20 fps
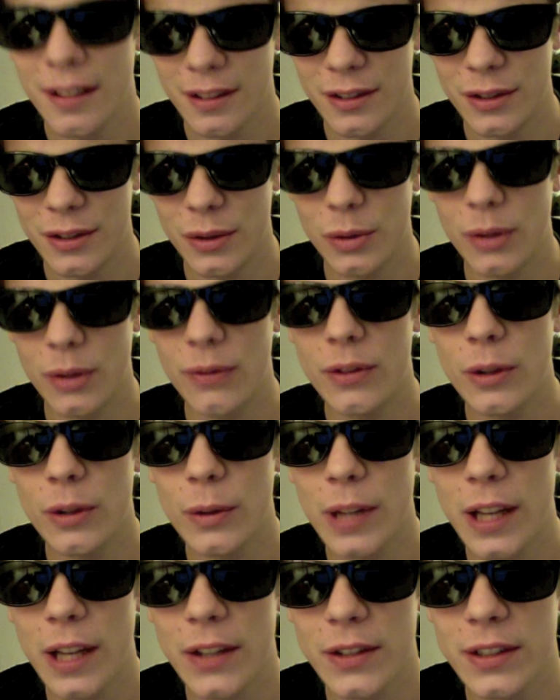June of
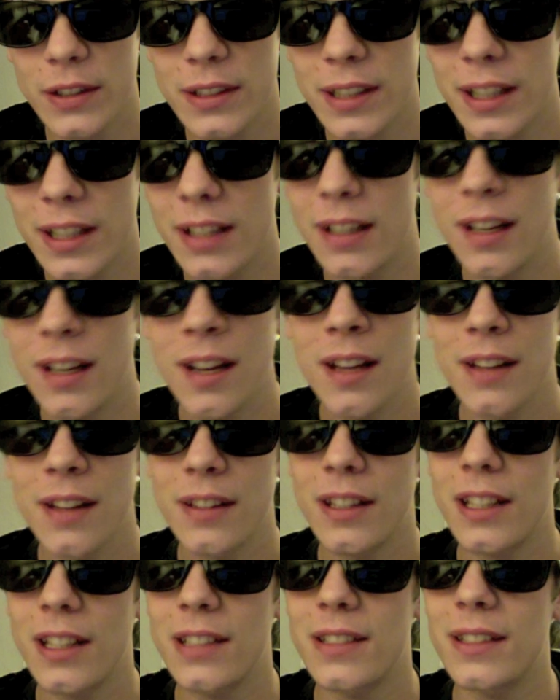2010.
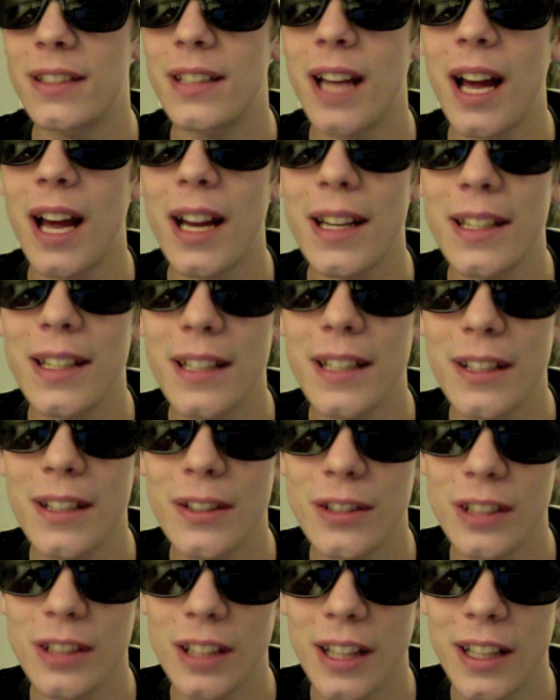That's 9
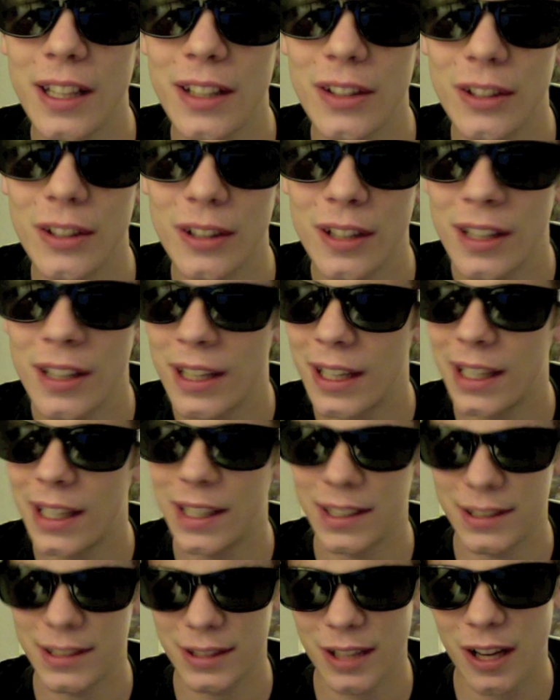years later, and
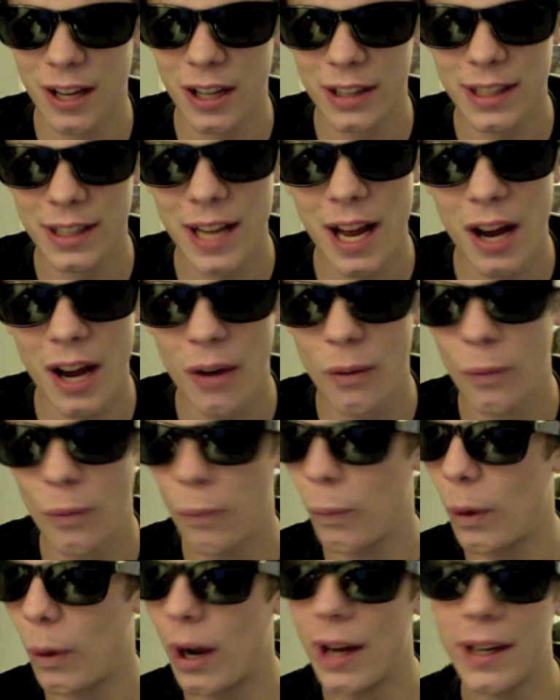gets knocked out.
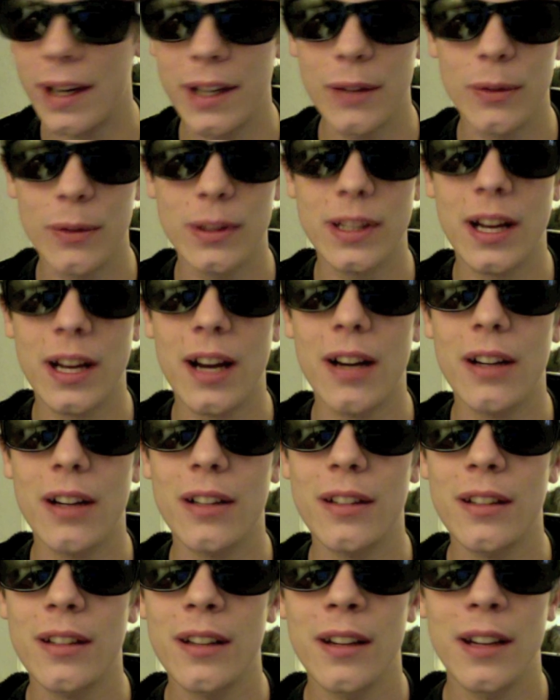Why he
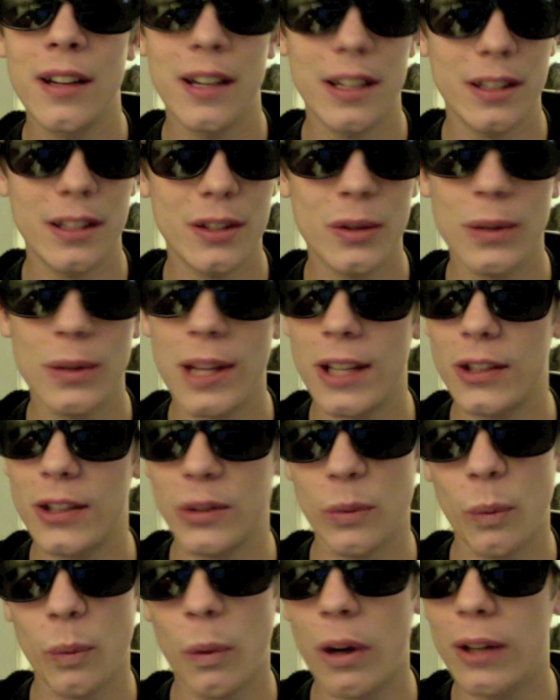retired in
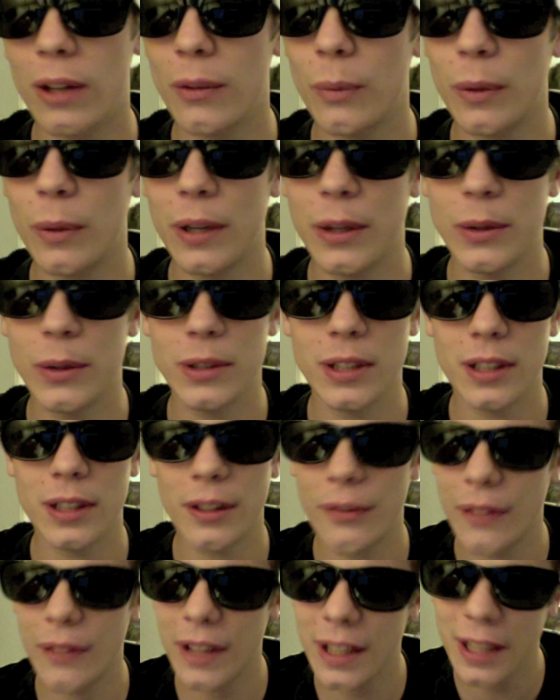2001 when he was
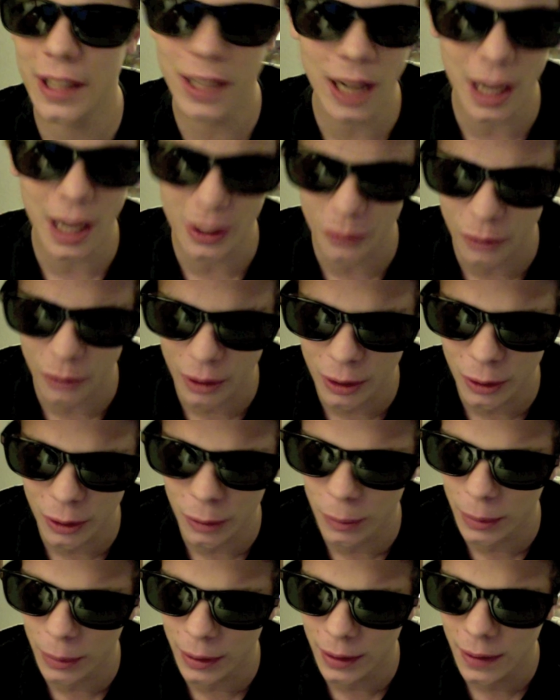undefeated, I don't
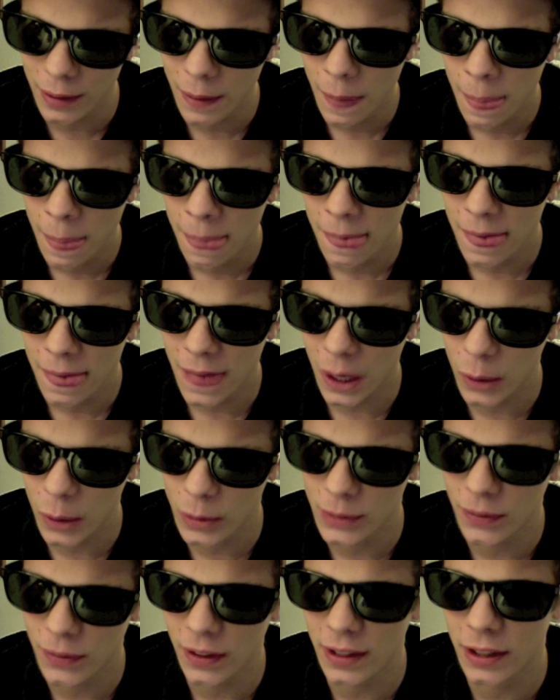know. But now
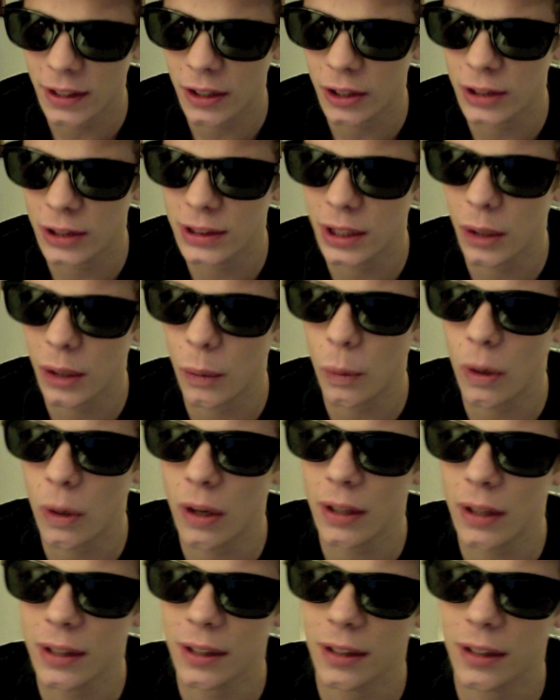he's fighting Herschel
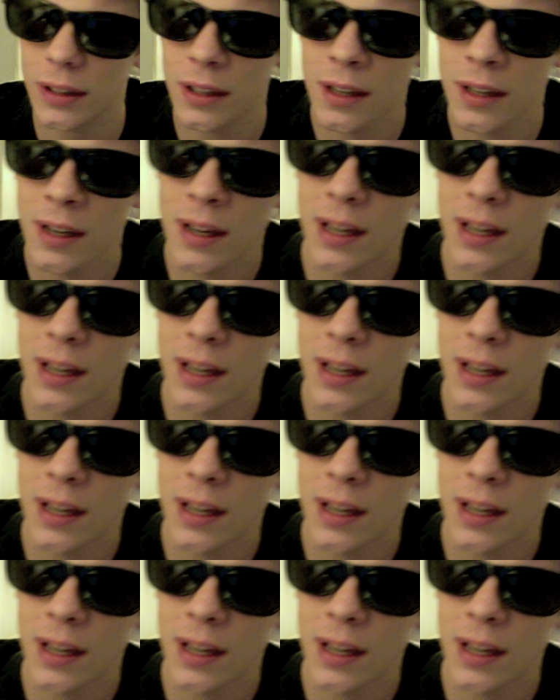Walker.